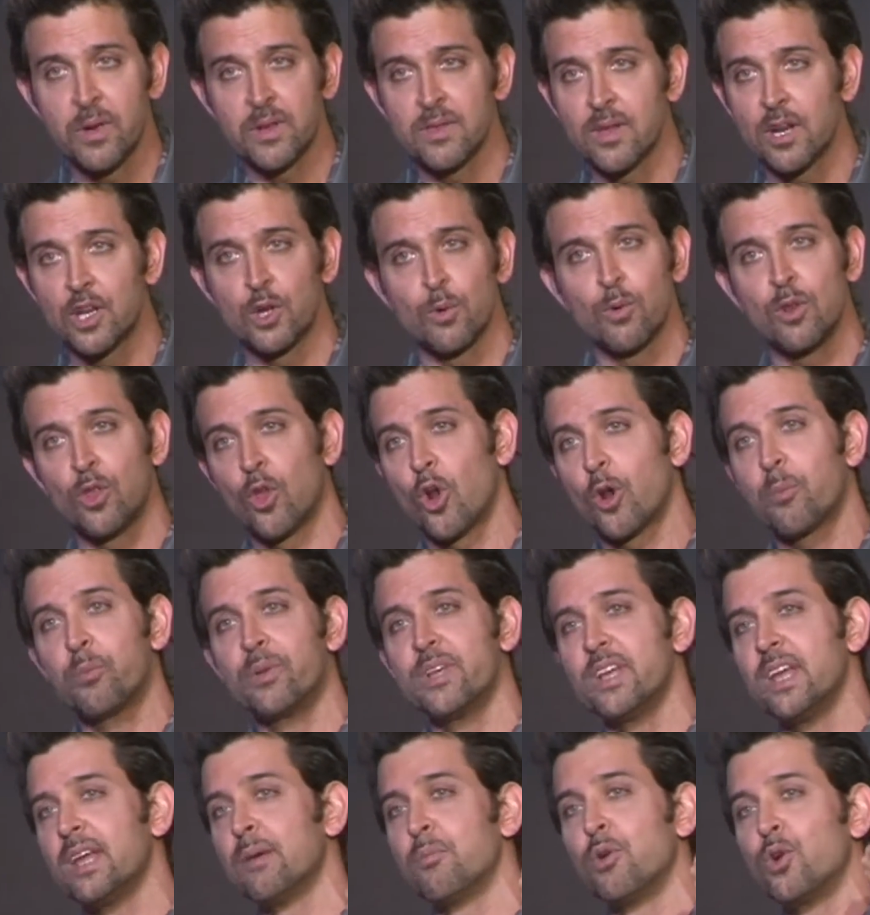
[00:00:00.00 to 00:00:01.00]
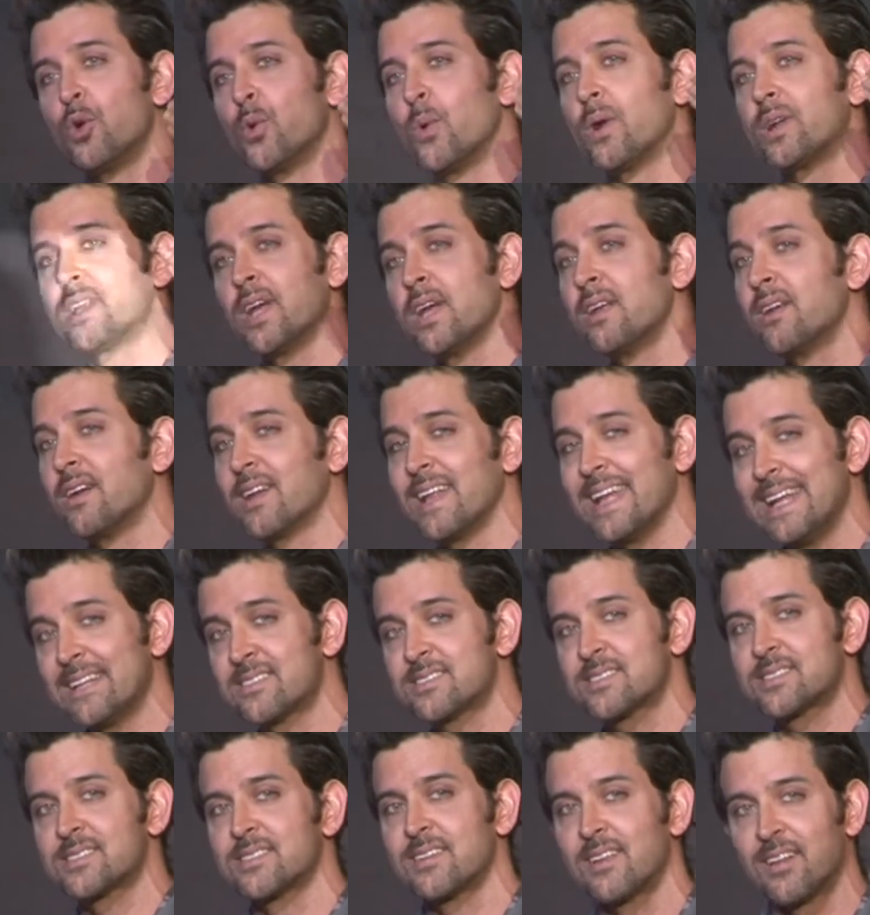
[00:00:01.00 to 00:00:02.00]
mean that you will not be able to attain it.
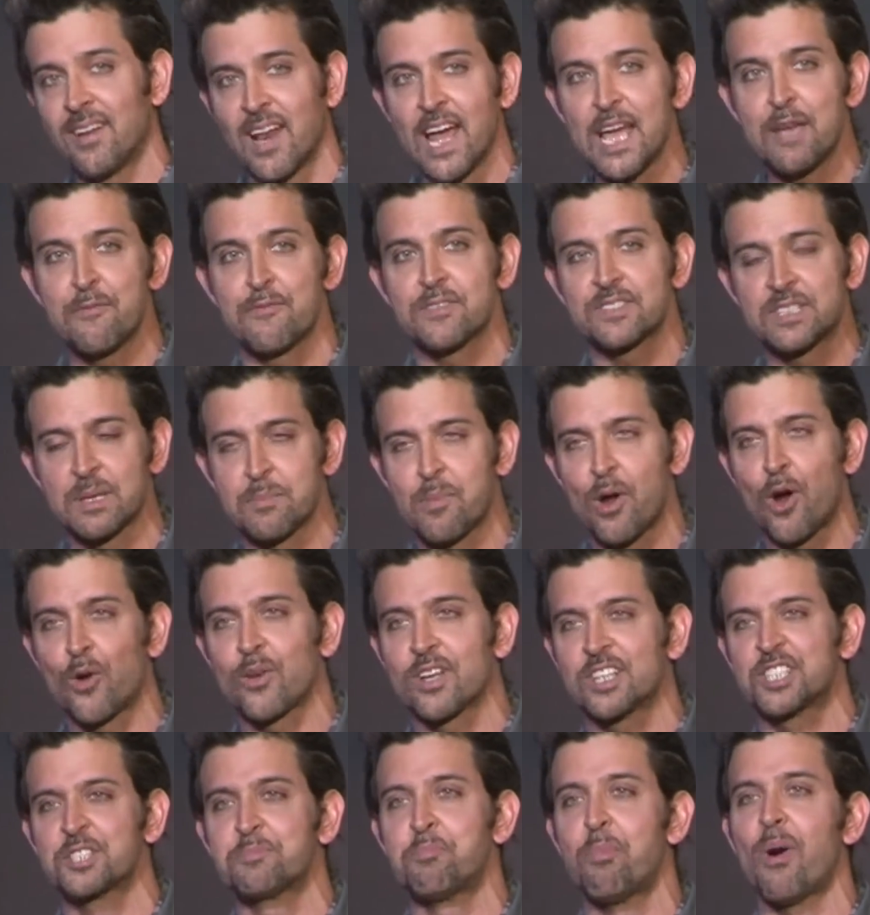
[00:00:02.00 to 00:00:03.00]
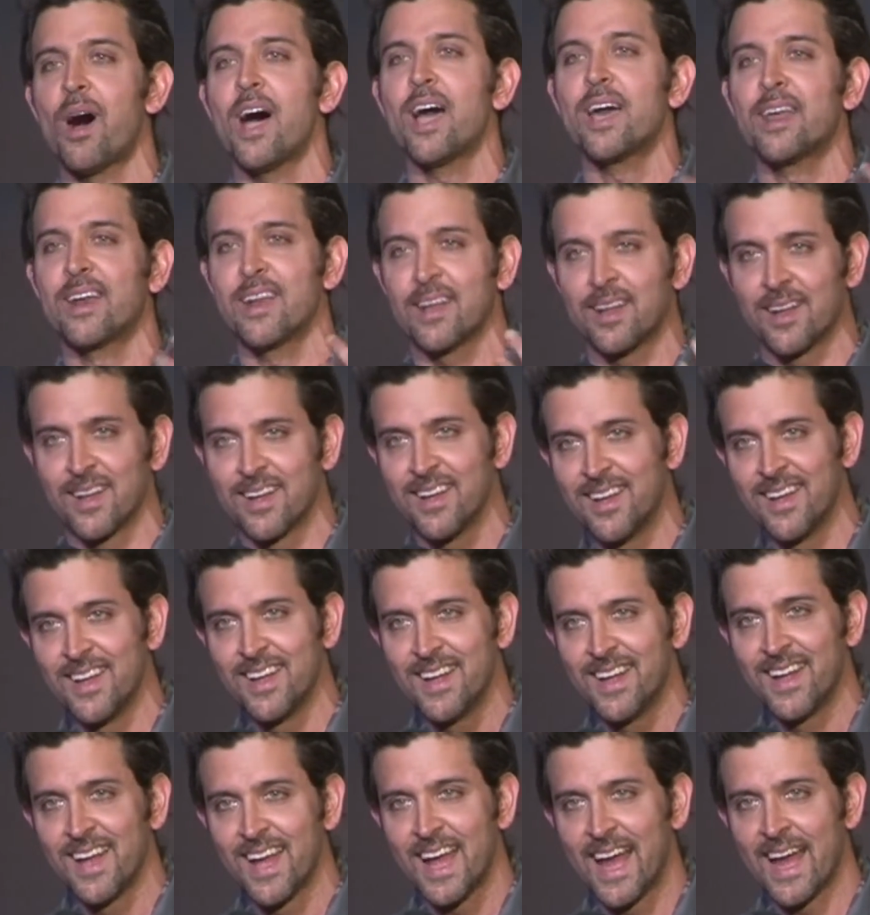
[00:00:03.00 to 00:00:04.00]
It's, life is about aspiring.
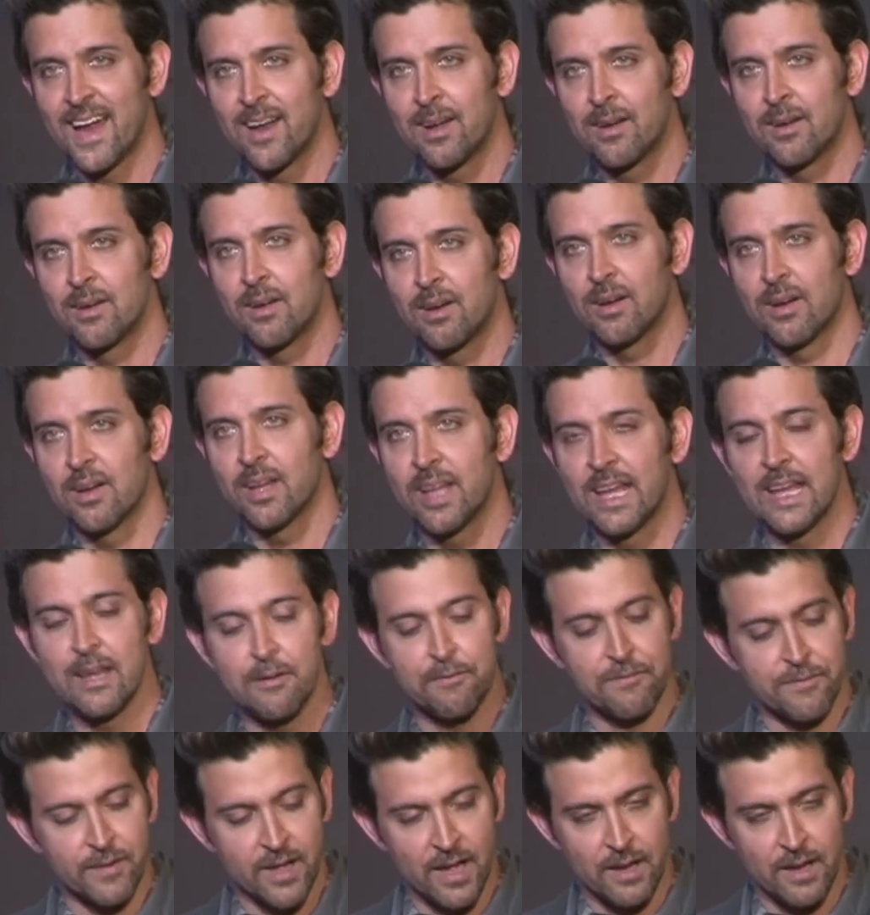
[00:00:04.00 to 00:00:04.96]
And uh, if,